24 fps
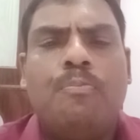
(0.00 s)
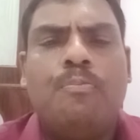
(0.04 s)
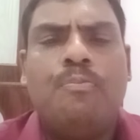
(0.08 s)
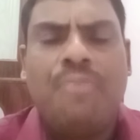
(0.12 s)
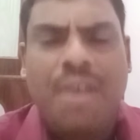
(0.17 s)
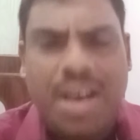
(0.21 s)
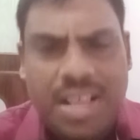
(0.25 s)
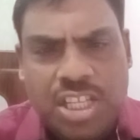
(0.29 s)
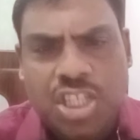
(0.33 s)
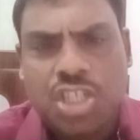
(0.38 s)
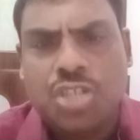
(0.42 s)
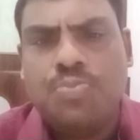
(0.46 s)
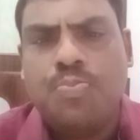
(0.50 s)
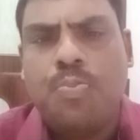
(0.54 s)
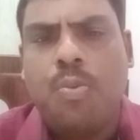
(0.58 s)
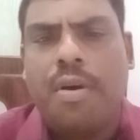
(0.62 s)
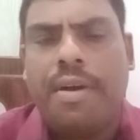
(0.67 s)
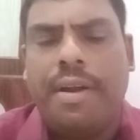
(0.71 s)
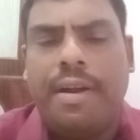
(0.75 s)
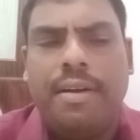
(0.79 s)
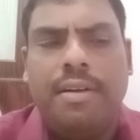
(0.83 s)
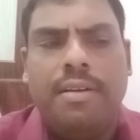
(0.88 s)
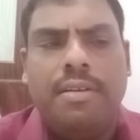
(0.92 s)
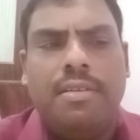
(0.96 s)
First
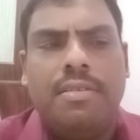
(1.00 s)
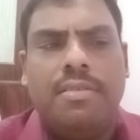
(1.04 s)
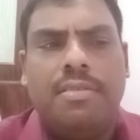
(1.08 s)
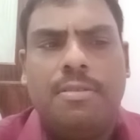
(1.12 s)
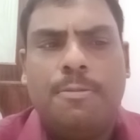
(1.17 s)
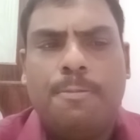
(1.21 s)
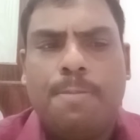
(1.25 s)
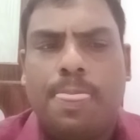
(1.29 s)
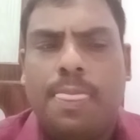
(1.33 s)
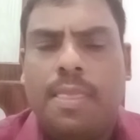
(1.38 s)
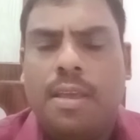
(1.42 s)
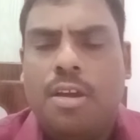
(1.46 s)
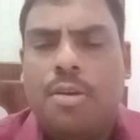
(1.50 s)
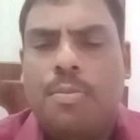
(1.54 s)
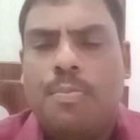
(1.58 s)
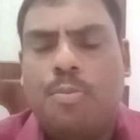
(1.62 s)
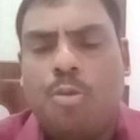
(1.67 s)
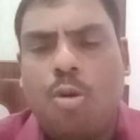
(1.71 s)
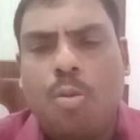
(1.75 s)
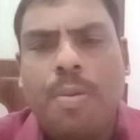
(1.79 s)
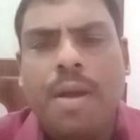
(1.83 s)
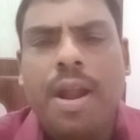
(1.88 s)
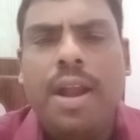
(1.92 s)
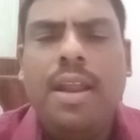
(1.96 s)
point,
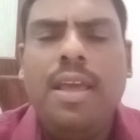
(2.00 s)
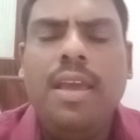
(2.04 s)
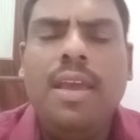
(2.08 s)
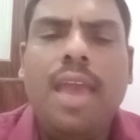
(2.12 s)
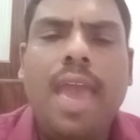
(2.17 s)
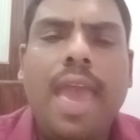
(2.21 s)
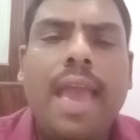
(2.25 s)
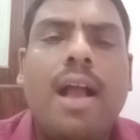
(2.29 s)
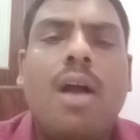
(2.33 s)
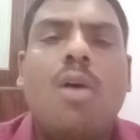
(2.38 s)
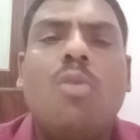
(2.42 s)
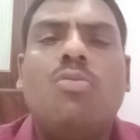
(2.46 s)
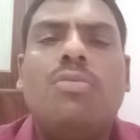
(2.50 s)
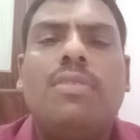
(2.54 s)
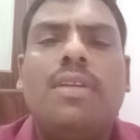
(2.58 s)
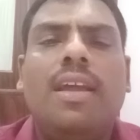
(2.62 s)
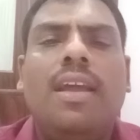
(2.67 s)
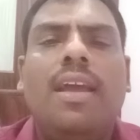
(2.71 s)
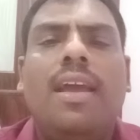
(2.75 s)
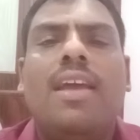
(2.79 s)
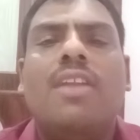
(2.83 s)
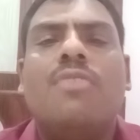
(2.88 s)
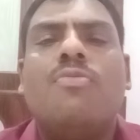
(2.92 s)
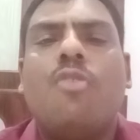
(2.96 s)
providing
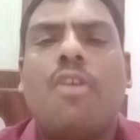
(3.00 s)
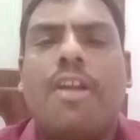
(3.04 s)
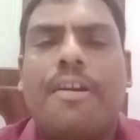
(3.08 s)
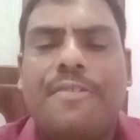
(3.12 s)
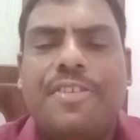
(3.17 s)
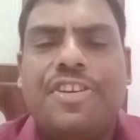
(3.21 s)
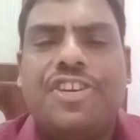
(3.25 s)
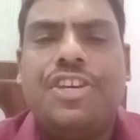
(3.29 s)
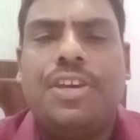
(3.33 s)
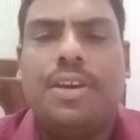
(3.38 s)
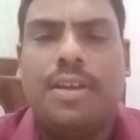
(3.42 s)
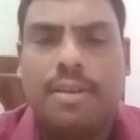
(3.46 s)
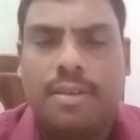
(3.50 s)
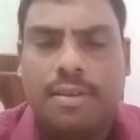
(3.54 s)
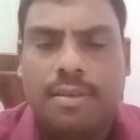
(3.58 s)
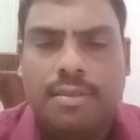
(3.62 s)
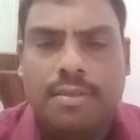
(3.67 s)
accounting information.